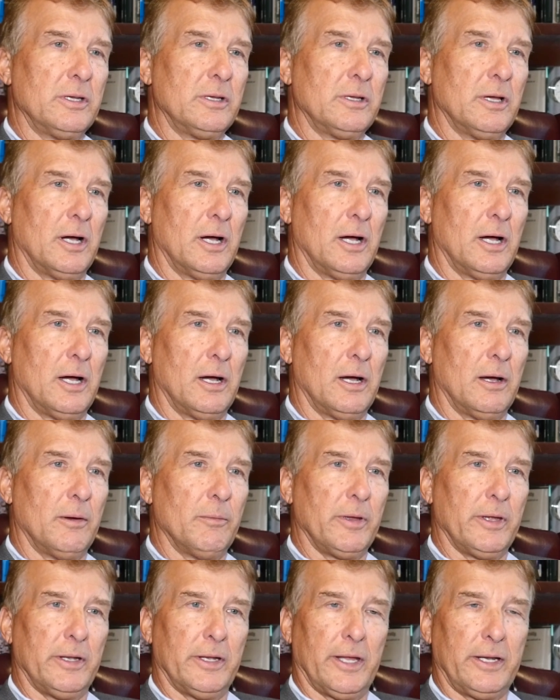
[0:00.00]

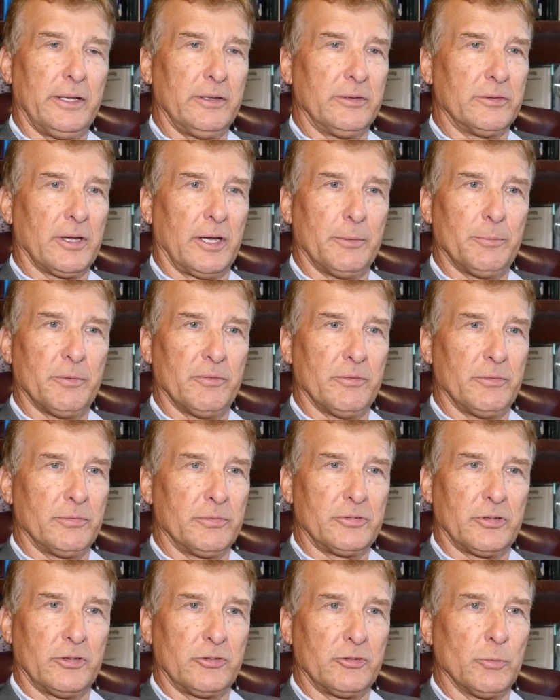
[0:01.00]
in any type of
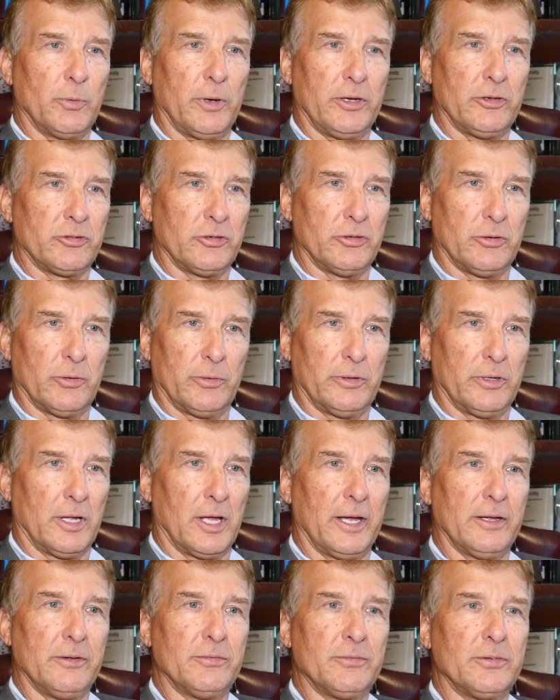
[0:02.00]
situation you're in
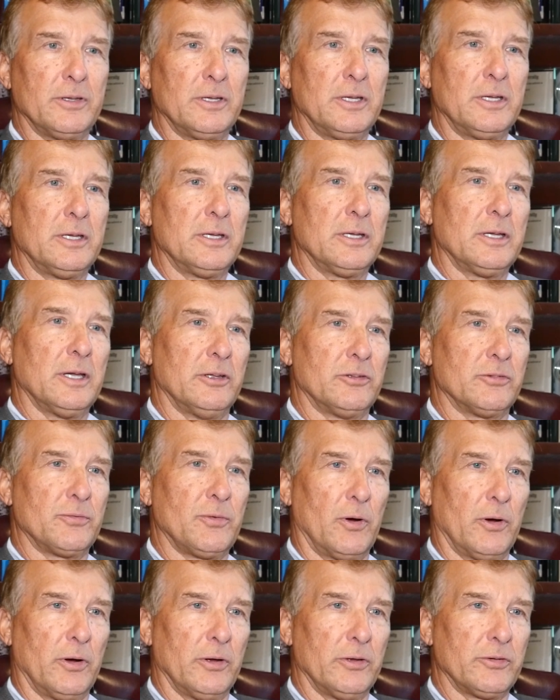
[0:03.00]
life as
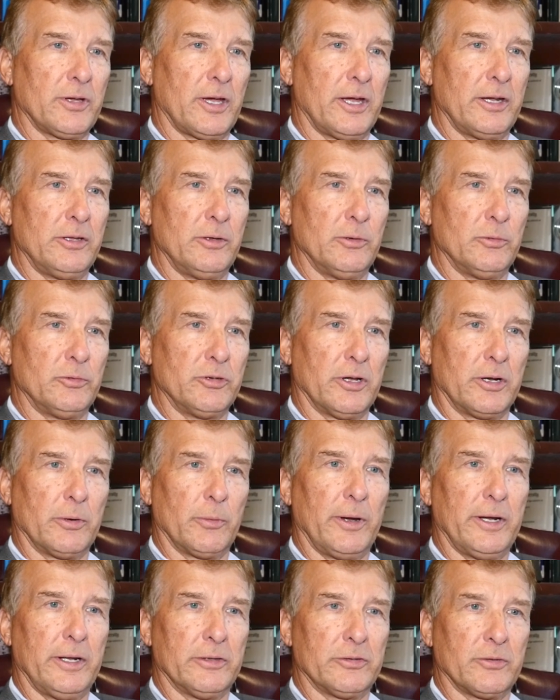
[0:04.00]
far as how do you
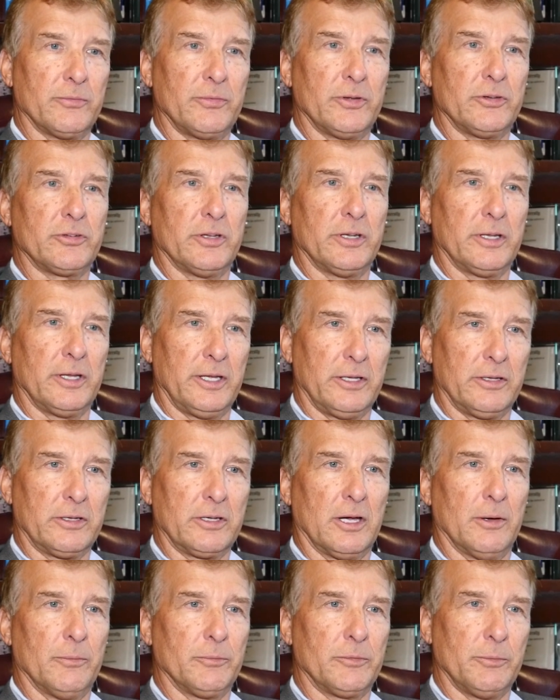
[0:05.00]
generate a sufficient
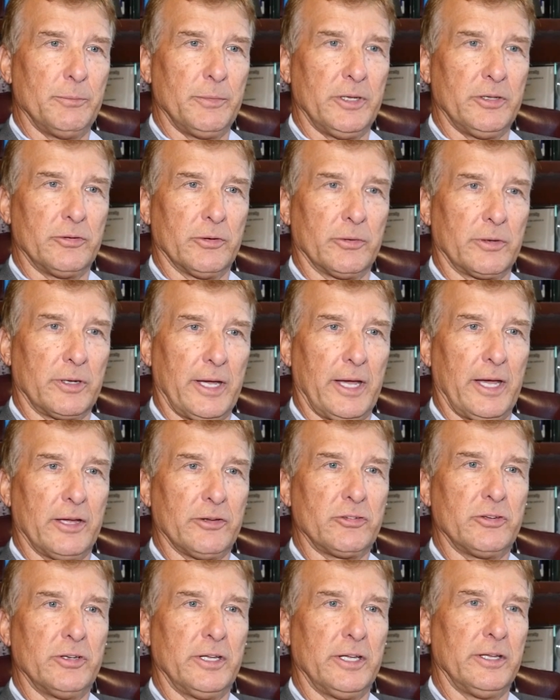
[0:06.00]
income to meet your
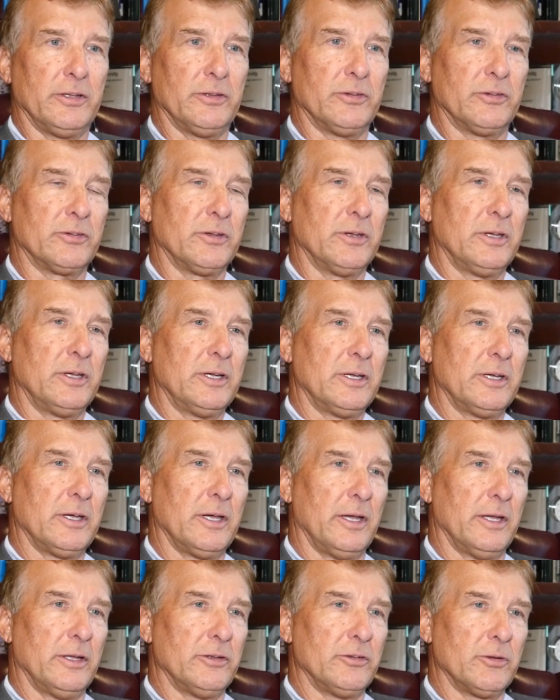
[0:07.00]
cash needs
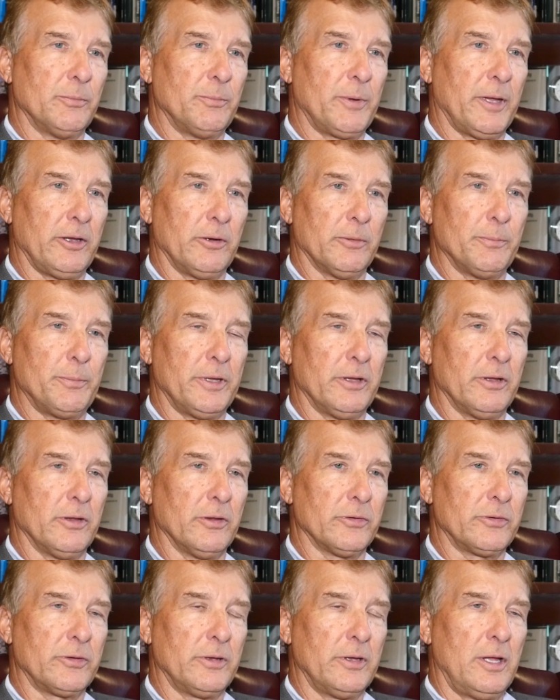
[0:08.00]
and to pay your
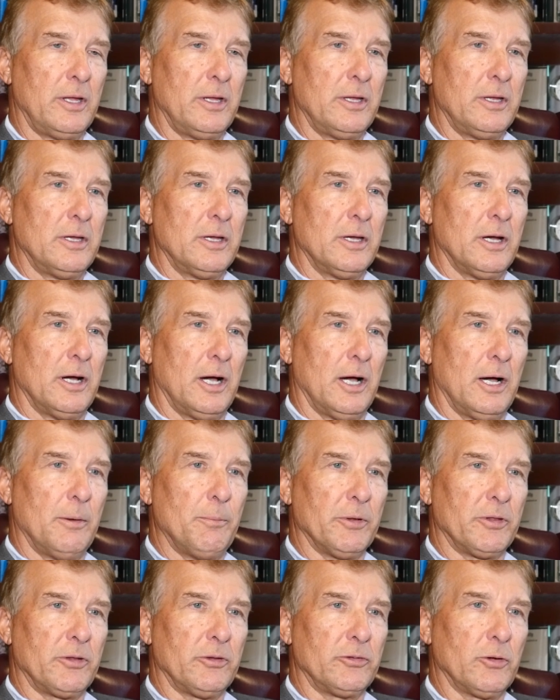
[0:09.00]
bills.
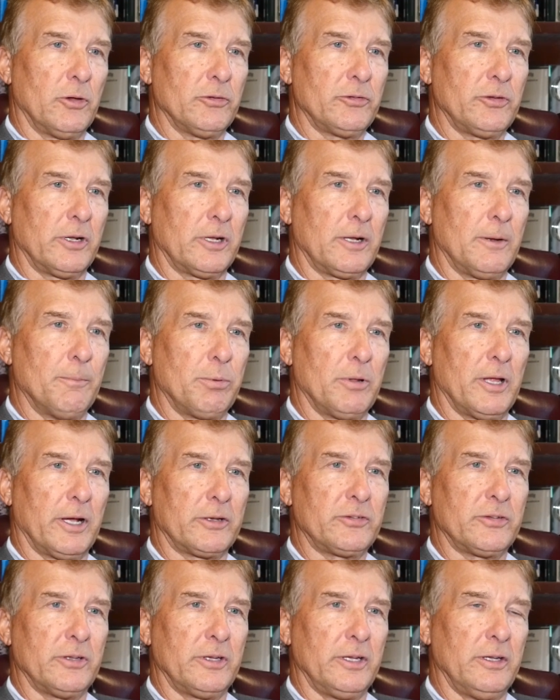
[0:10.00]
But there's also the
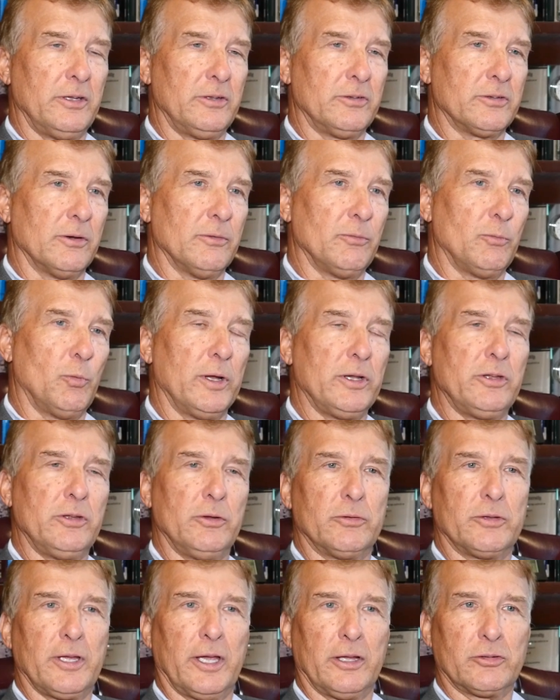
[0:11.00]
complexities of when do
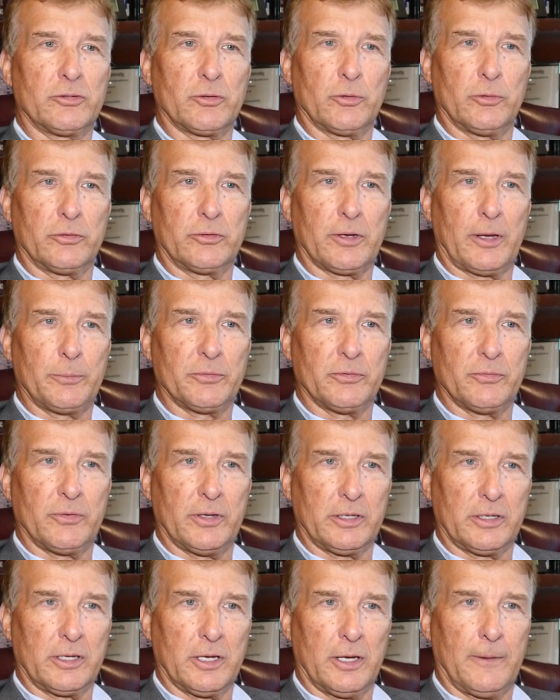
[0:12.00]
you take certain types of
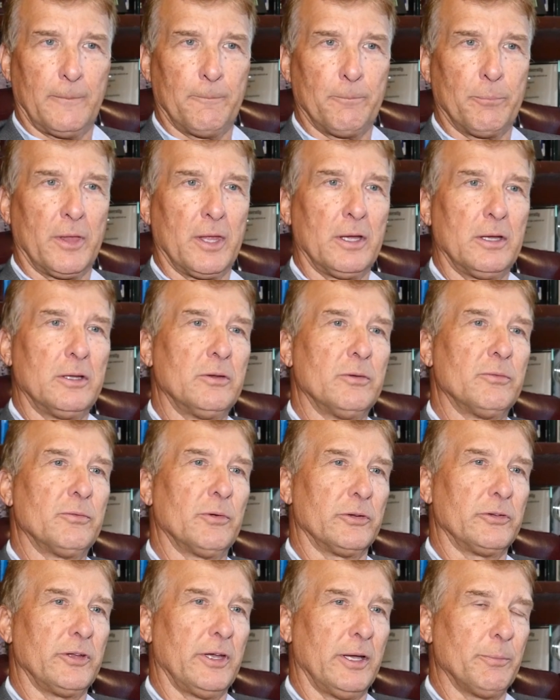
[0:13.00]
income,
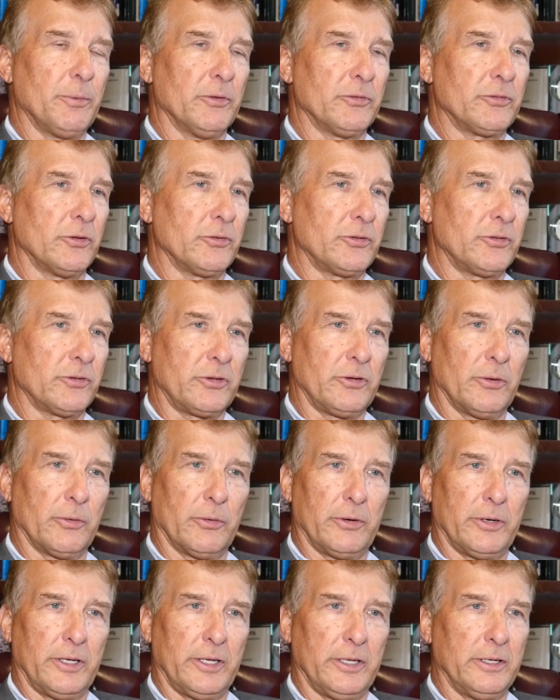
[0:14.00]
for example, Social
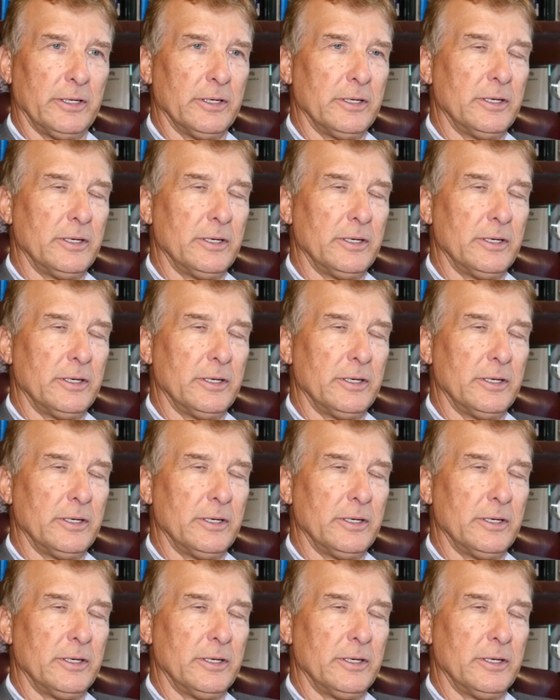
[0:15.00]
Security,